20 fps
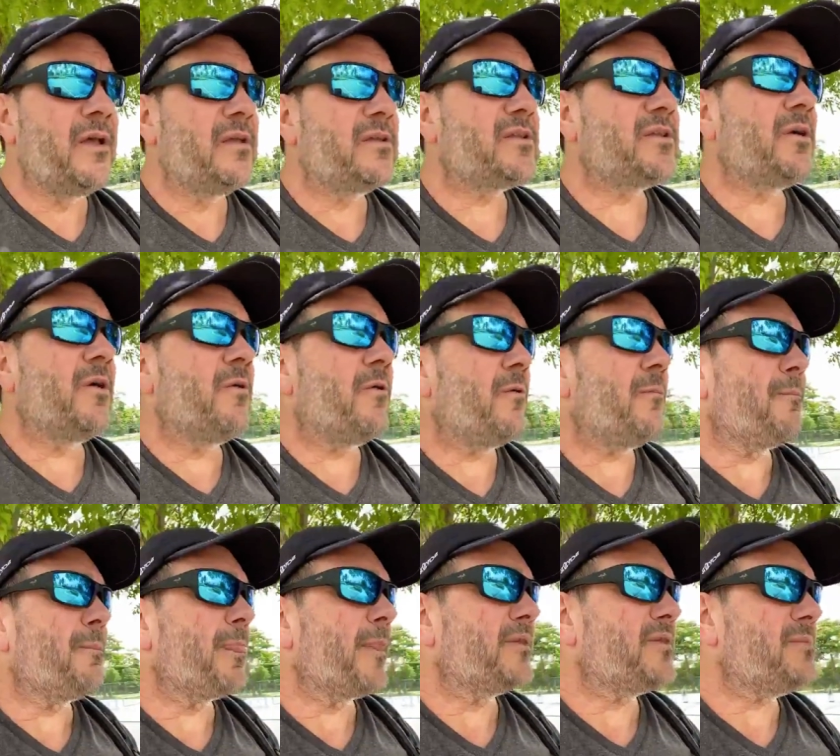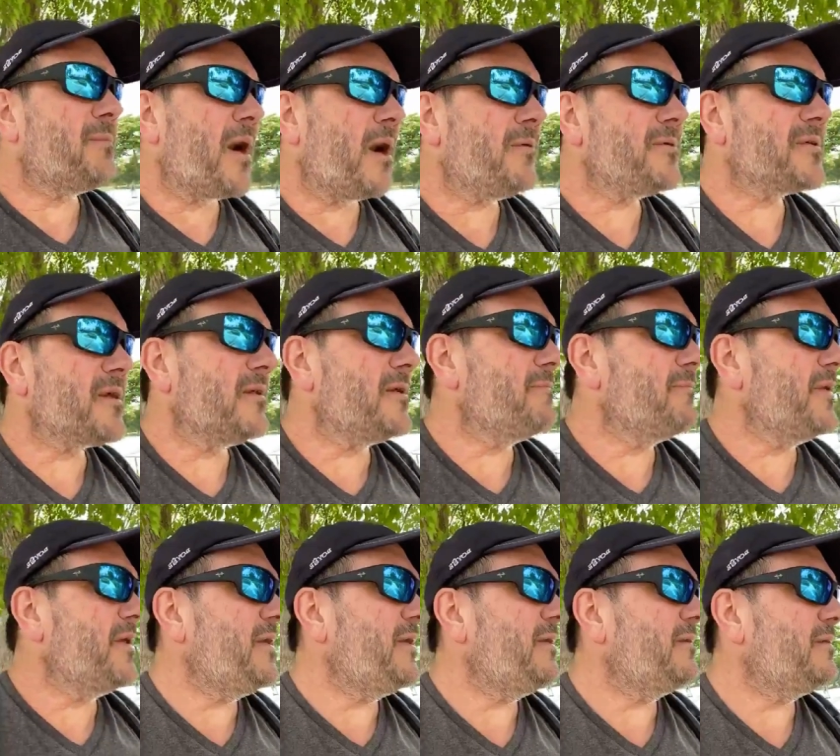So tomorrow's going to
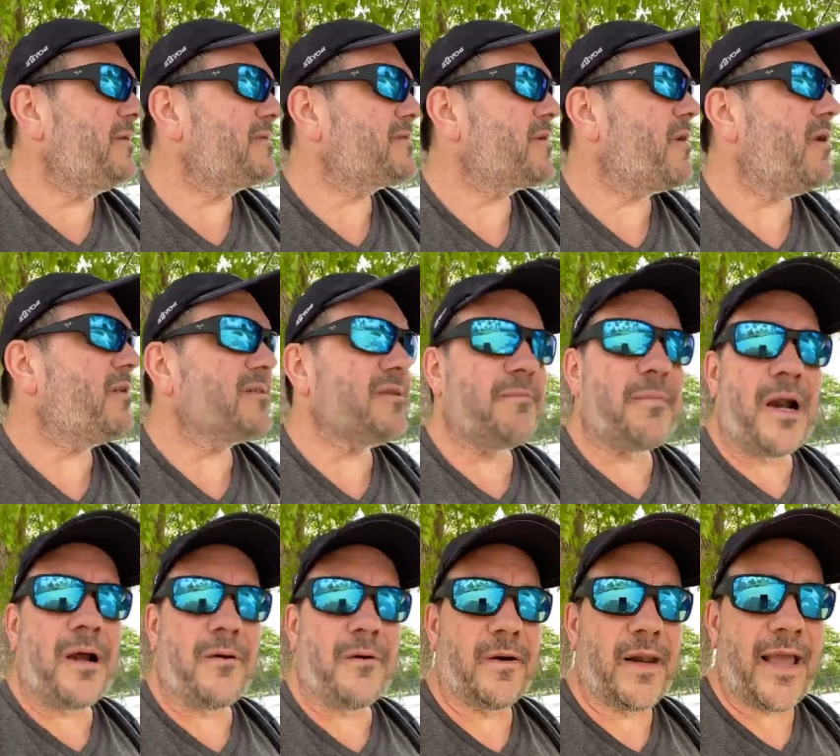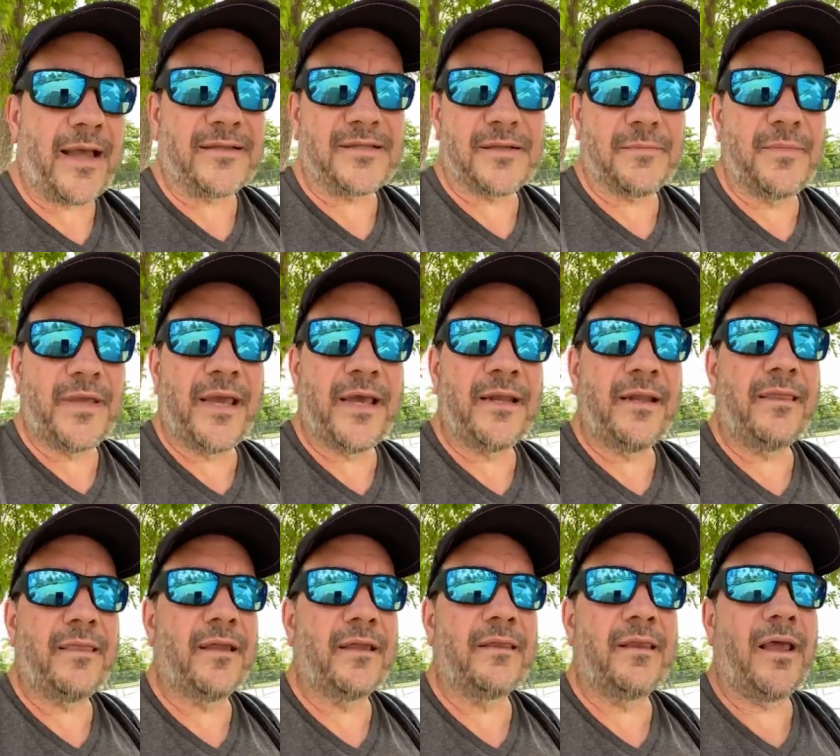be, let's call tomorrow an Ask Me
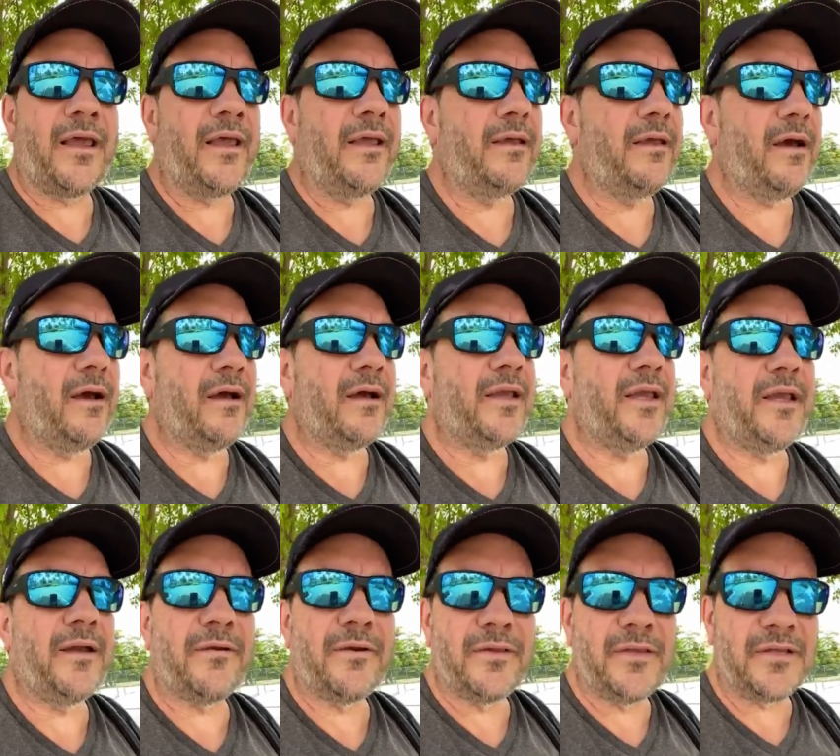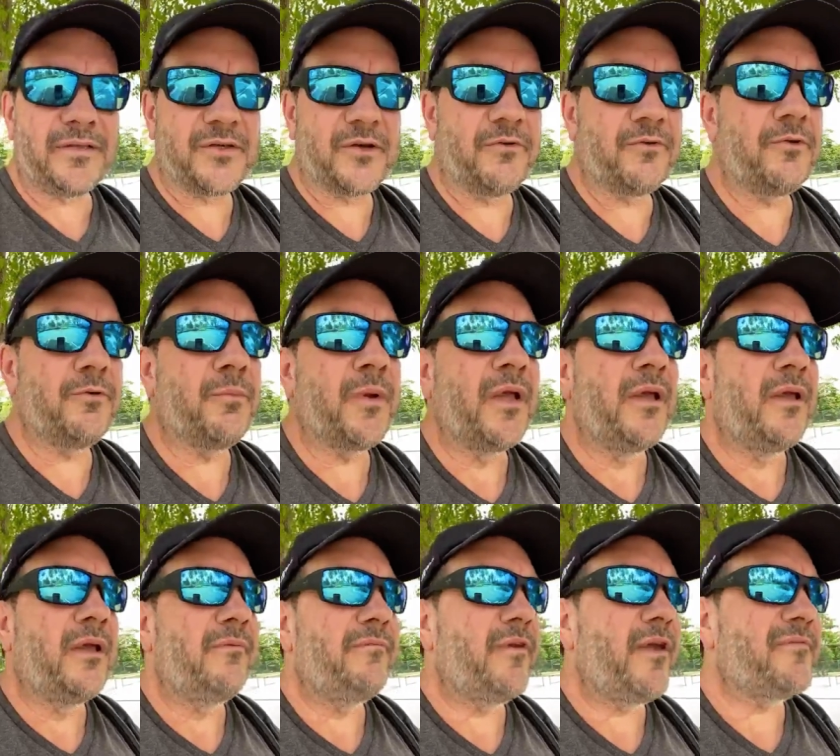Anything Day here in this group.
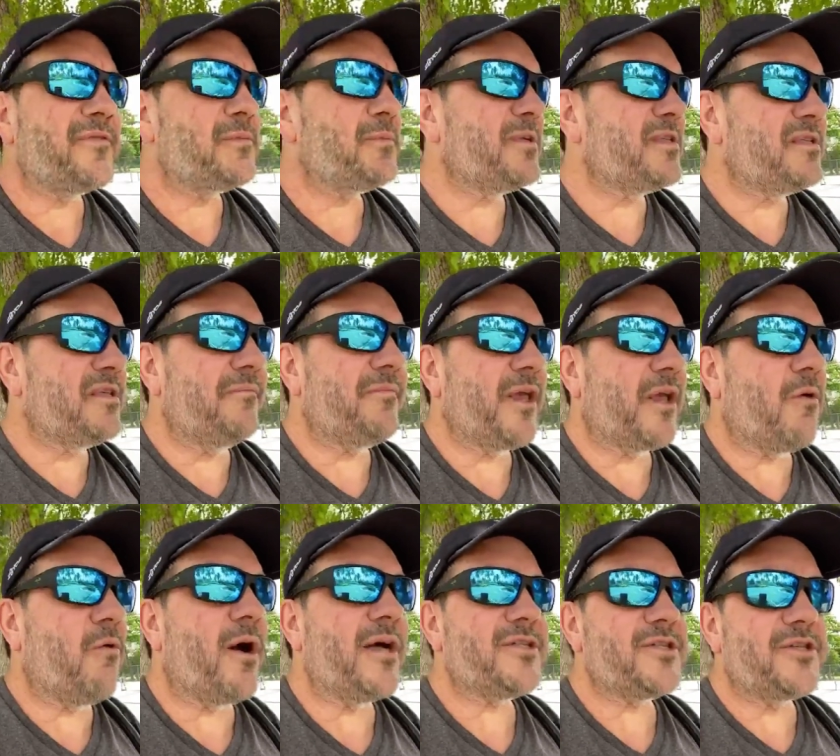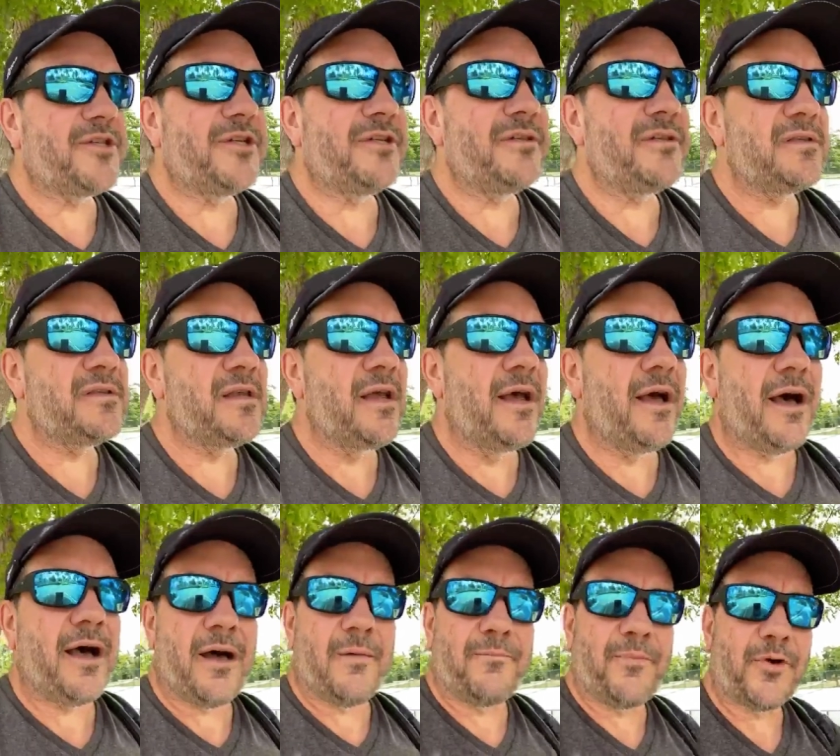If you have specific questions,
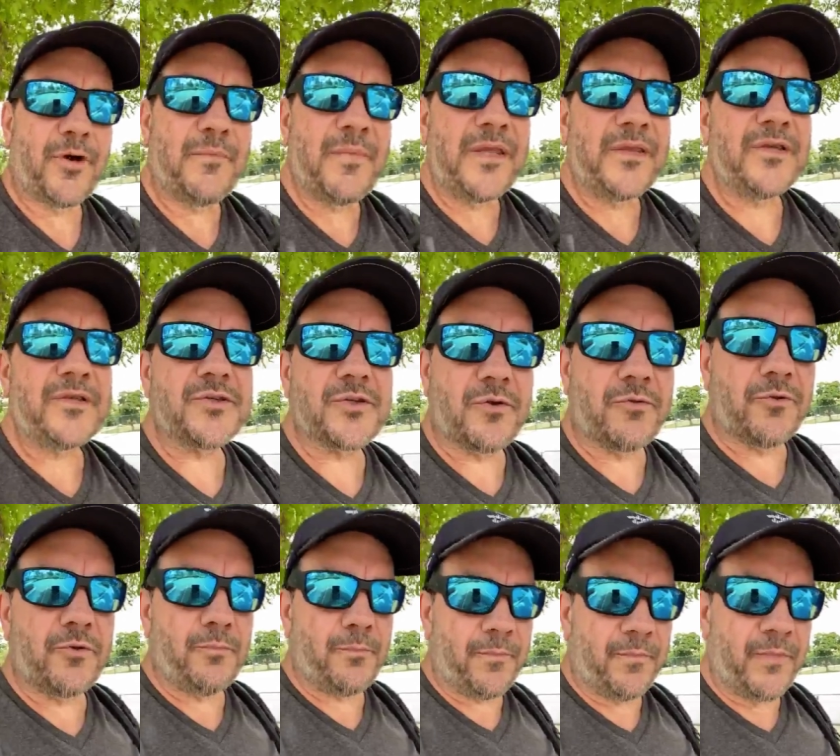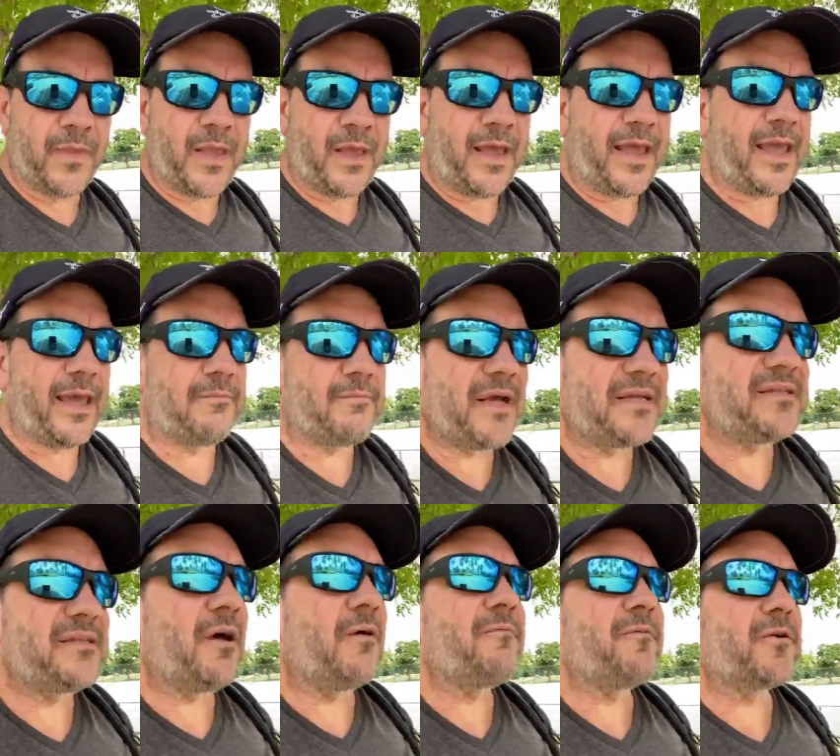put them in this group, and
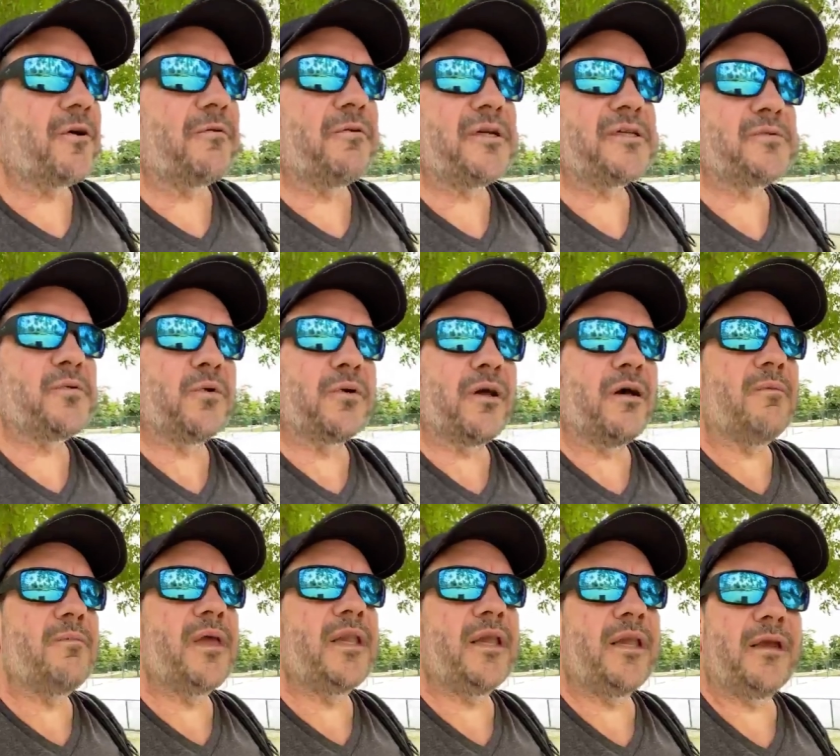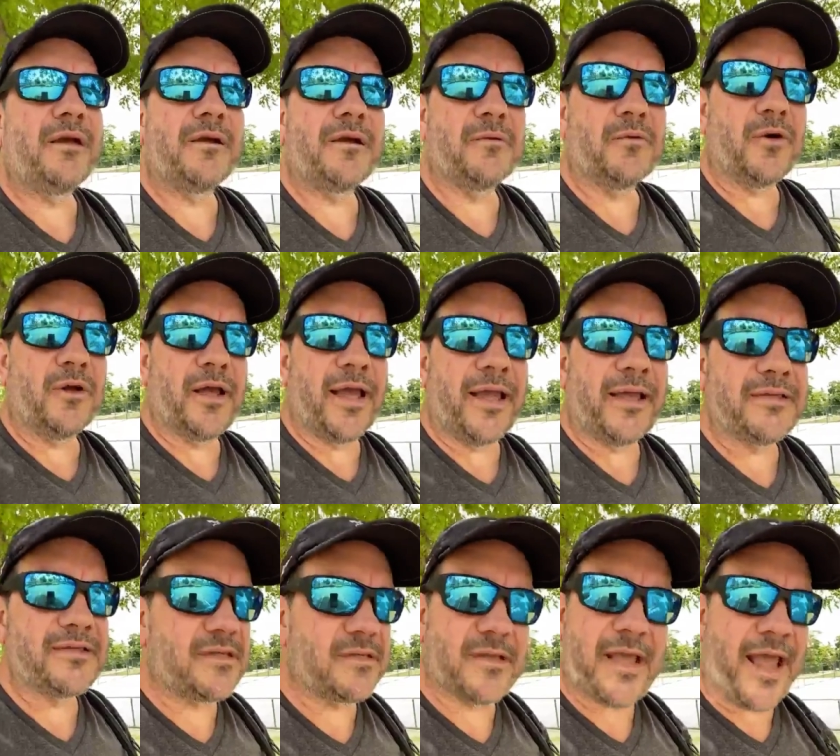myself or Chris will come in here and we'll
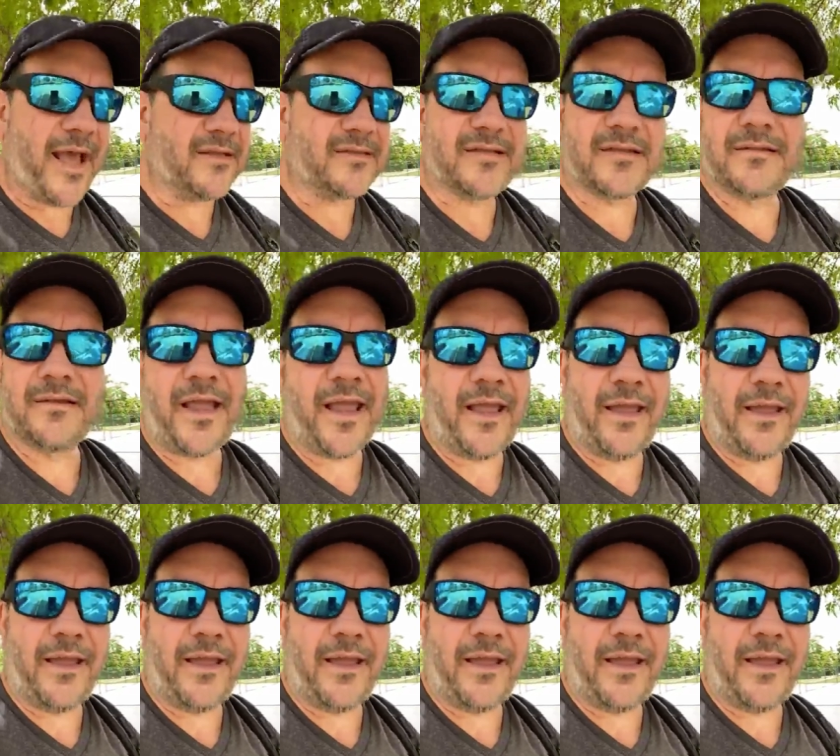answer